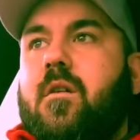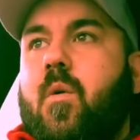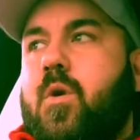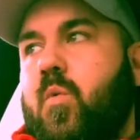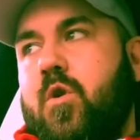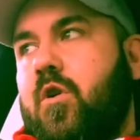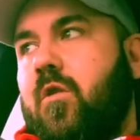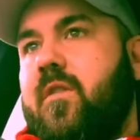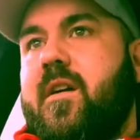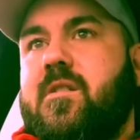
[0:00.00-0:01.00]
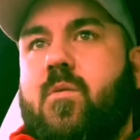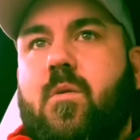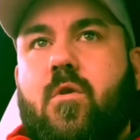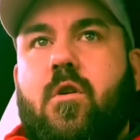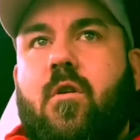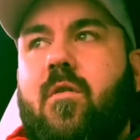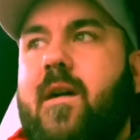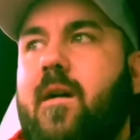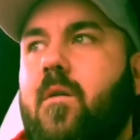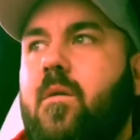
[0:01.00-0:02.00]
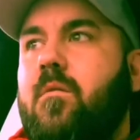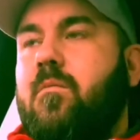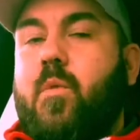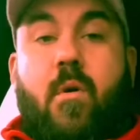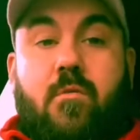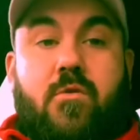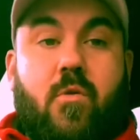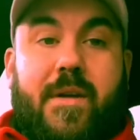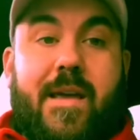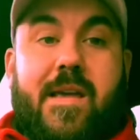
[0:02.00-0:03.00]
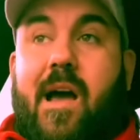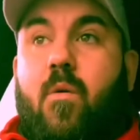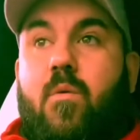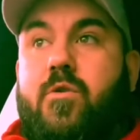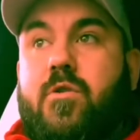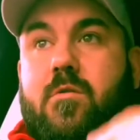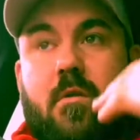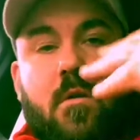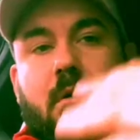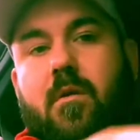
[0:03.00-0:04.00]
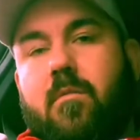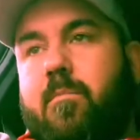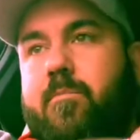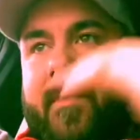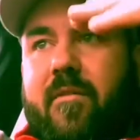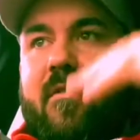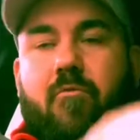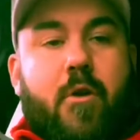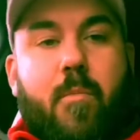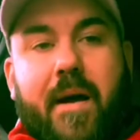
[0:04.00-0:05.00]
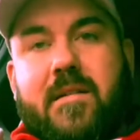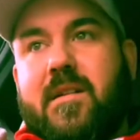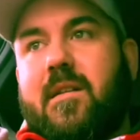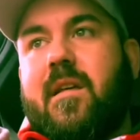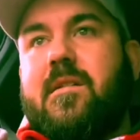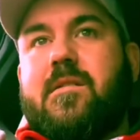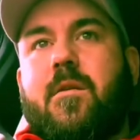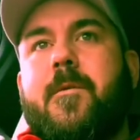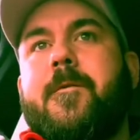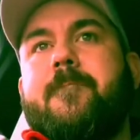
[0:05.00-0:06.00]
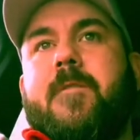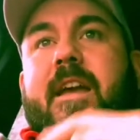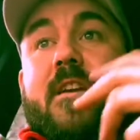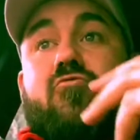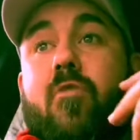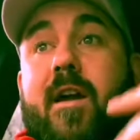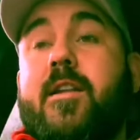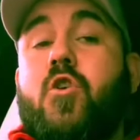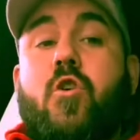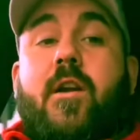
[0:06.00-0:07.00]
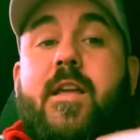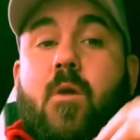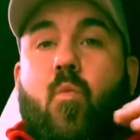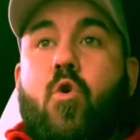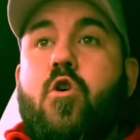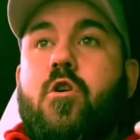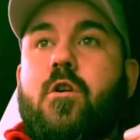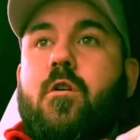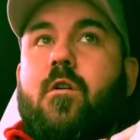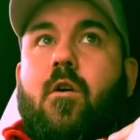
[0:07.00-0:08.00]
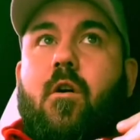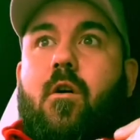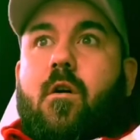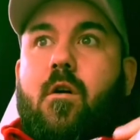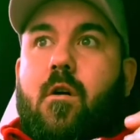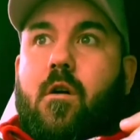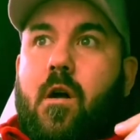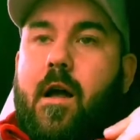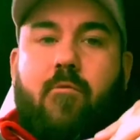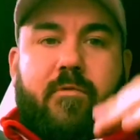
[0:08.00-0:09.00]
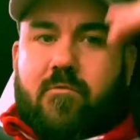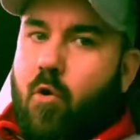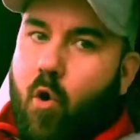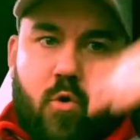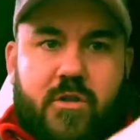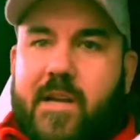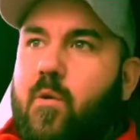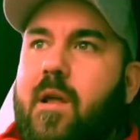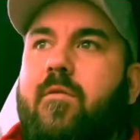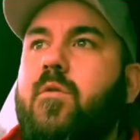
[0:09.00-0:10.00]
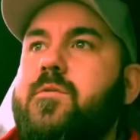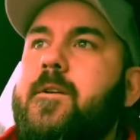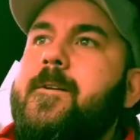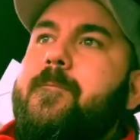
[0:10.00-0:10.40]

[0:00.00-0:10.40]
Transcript: I want to work on this, I want to work on that. We won't sort of geek out, we'll just give it real basic things. So he's really good and he can work at all skill levels.